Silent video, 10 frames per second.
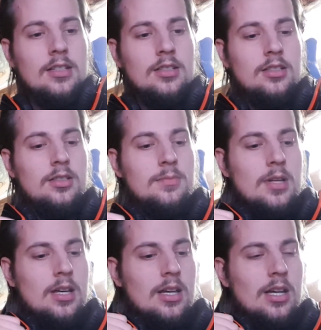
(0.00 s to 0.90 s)

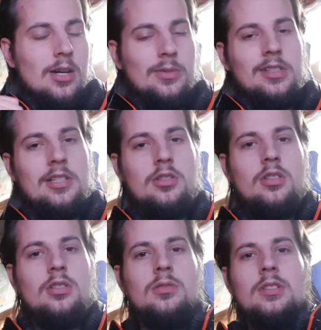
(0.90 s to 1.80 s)
Um, I want to let
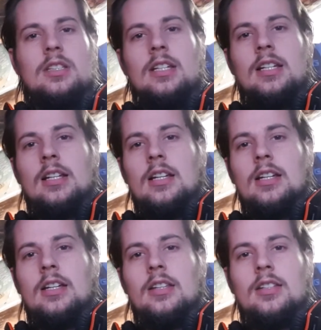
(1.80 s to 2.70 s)
you know that
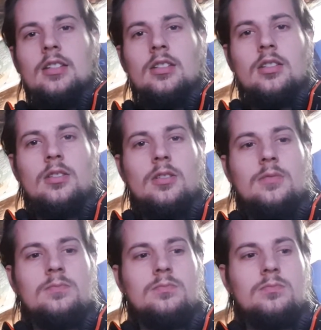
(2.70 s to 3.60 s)
I
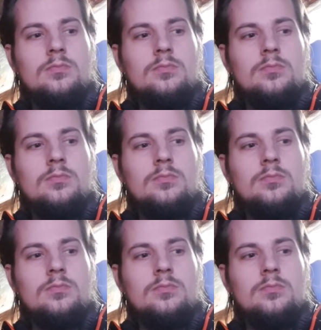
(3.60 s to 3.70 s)
um,